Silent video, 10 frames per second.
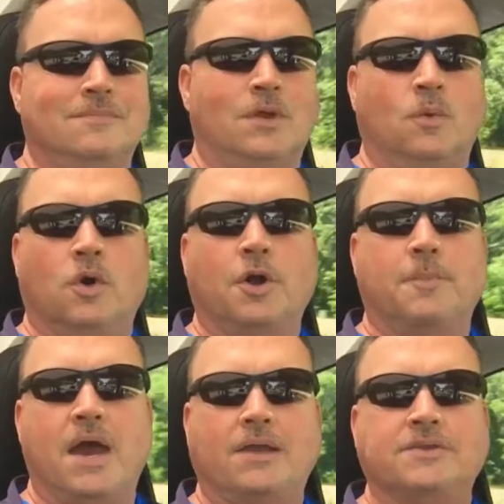Welcome
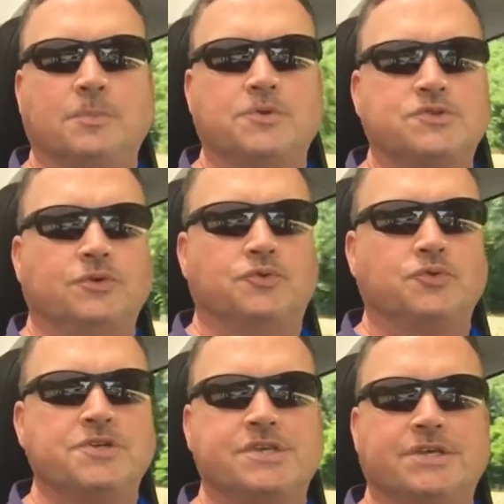back to In Pursuit
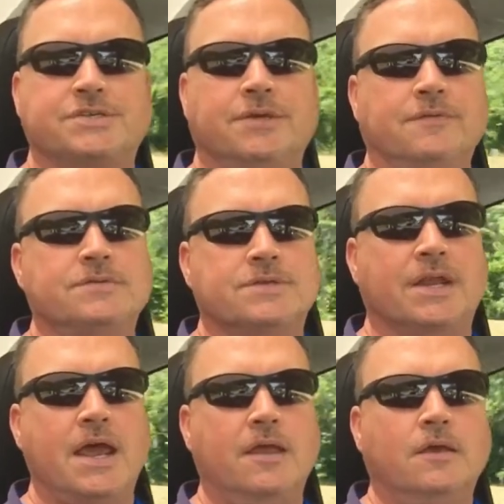360.
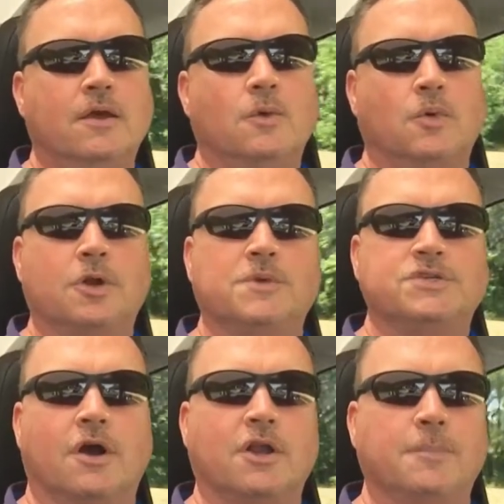Today, we're going to be
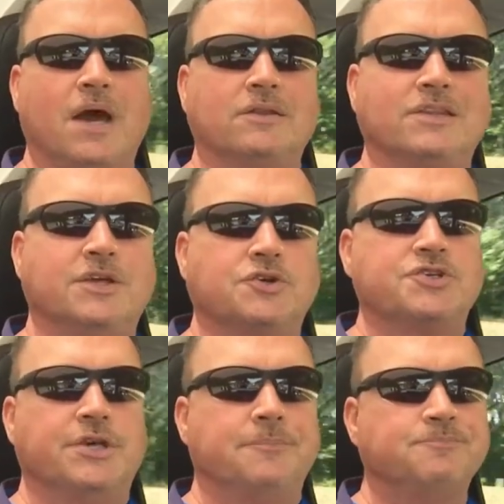talking about
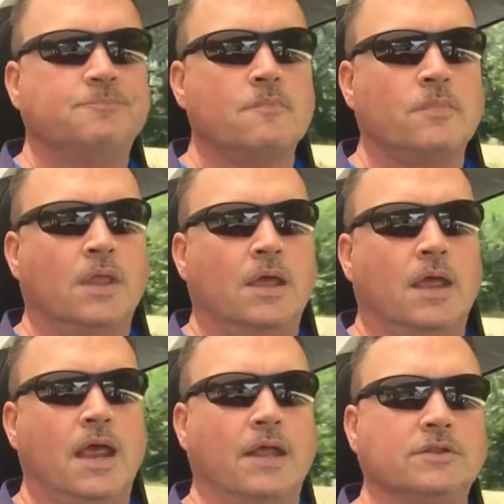leadership.
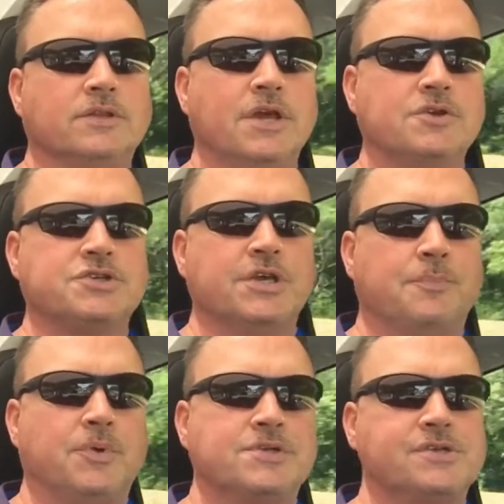And
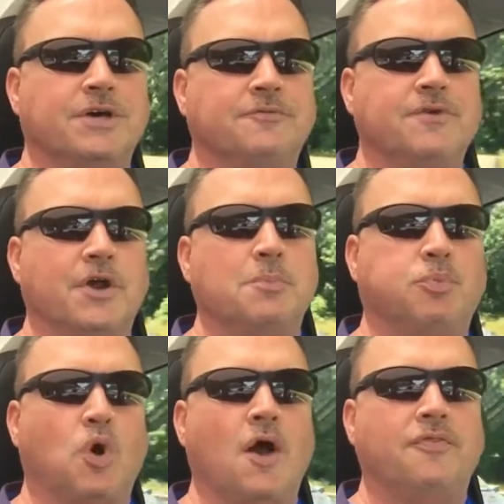leadership is a very
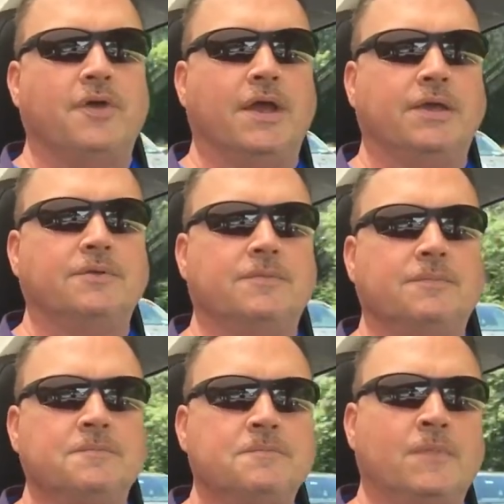broad thing.
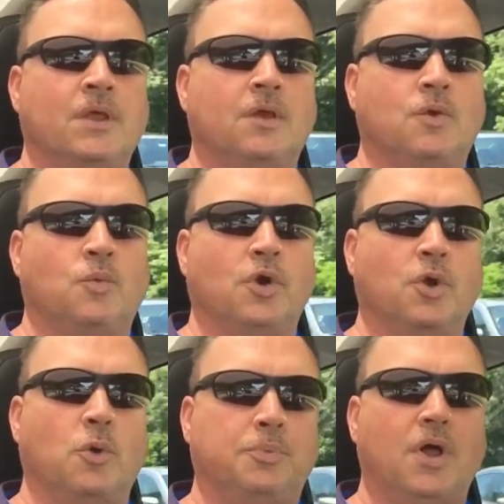We're
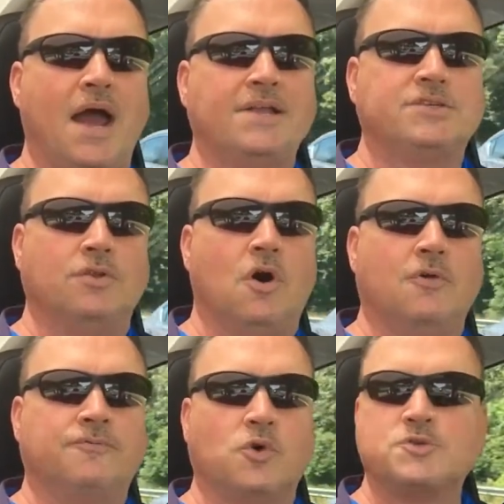going to apply it to law
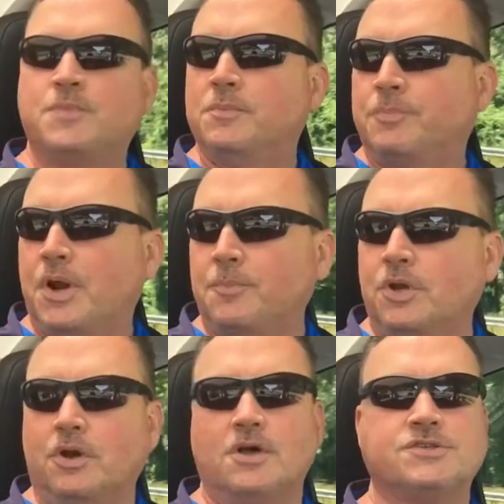enforcement, but I'm going to
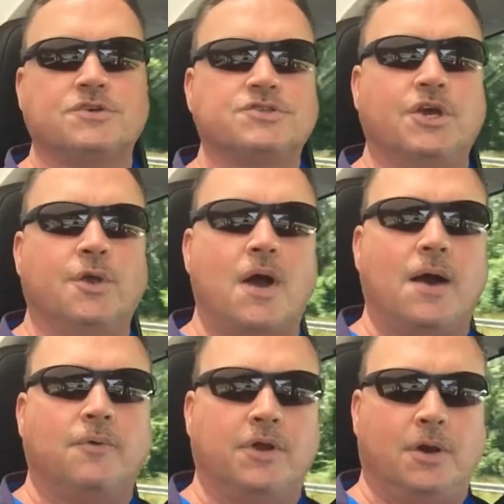also show you
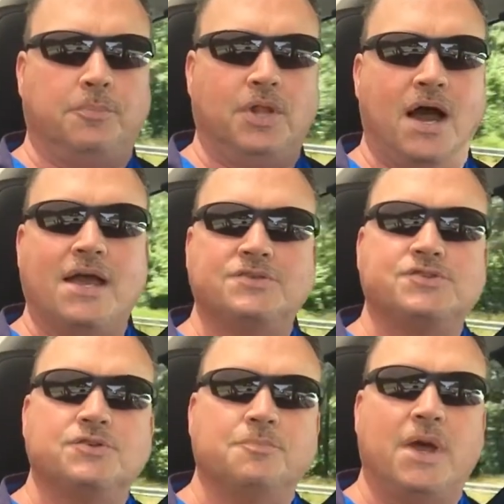how it applies
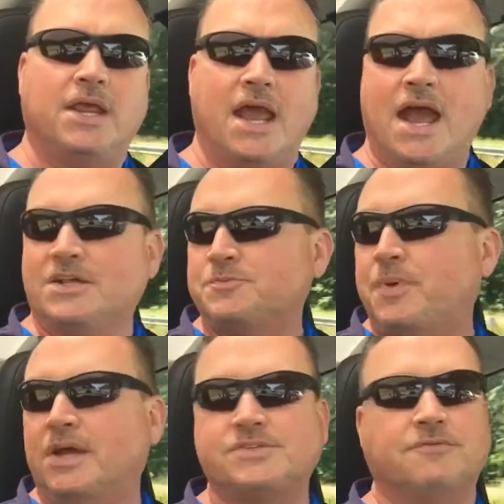to many
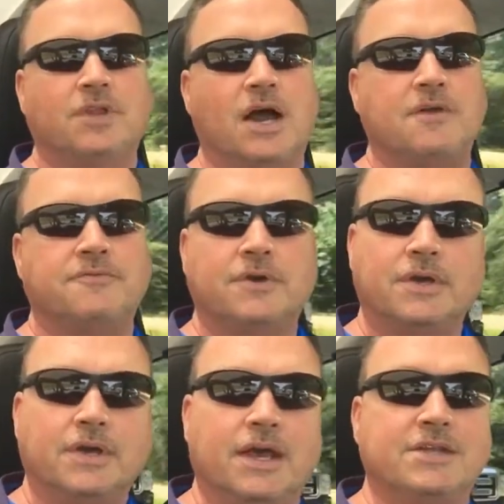aspects of life
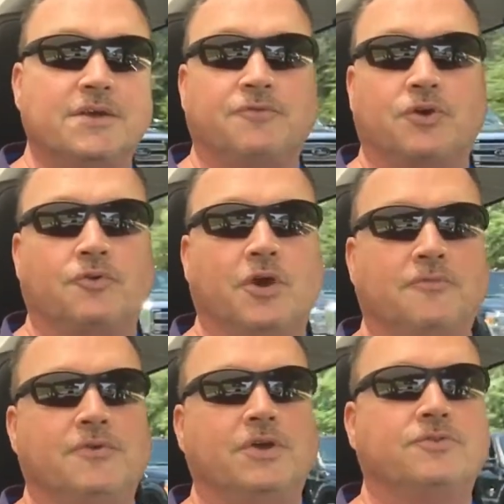and different career
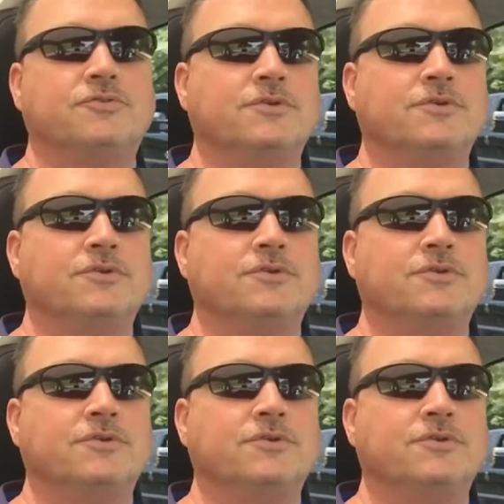fields.